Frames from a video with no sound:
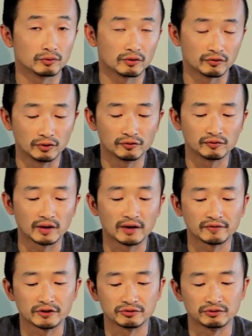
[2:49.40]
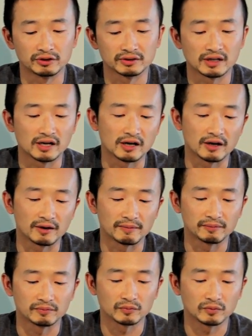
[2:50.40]
for fly fishing rod,
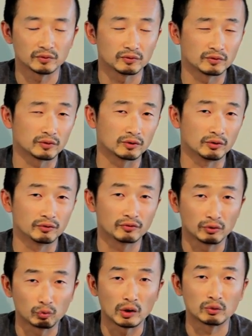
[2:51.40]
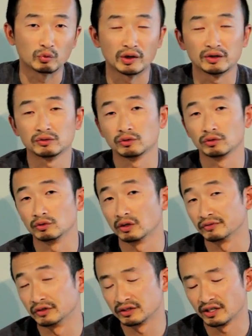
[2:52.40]
um, going from one weight to
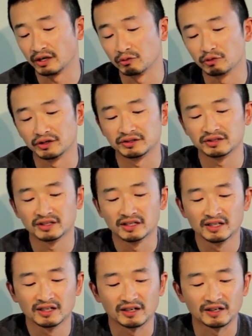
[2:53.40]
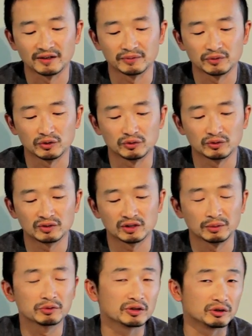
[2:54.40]
over 10 weight, uh, you
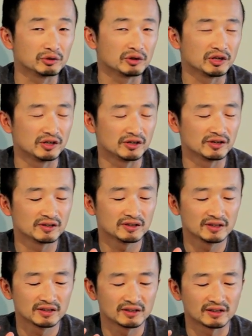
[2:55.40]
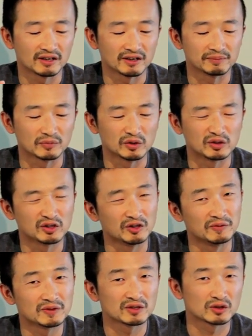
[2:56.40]
typically you hear um, the
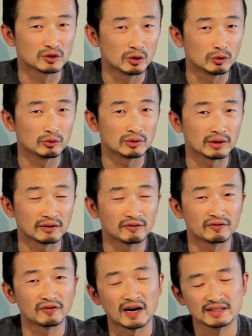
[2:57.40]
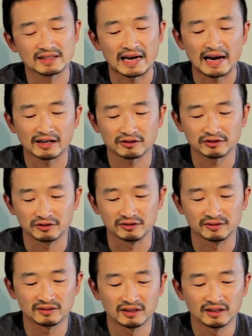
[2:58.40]
terms slow and fast
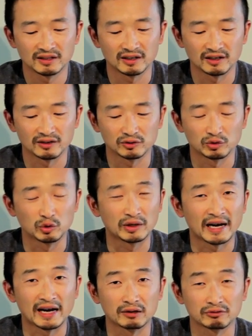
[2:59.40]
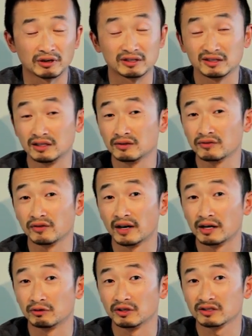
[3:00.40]
action uh, to categorize these
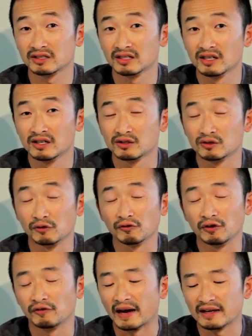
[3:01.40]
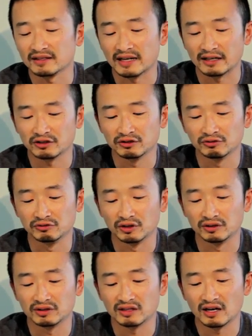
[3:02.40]
fly rods. So a fast action
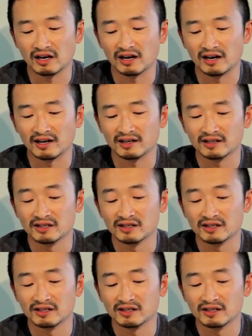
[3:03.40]
rod uh,